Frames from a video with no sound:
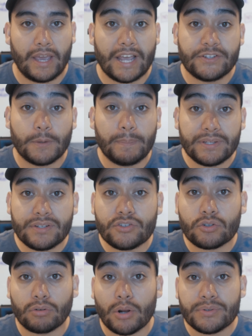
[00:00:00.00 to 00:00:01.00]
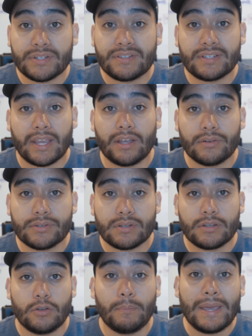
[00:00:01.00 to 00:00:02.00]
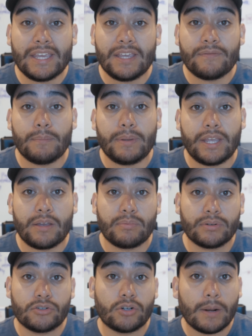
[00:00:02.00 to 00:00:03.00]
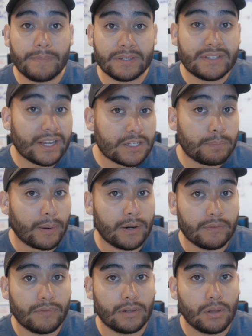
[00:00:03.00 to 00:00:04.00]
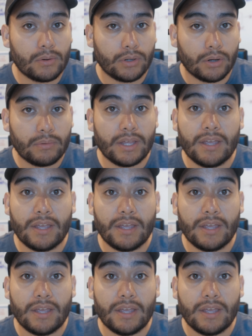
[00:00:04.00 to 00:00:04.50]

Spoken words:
As your business grows and scales, you may even be able to drop the text part of the logo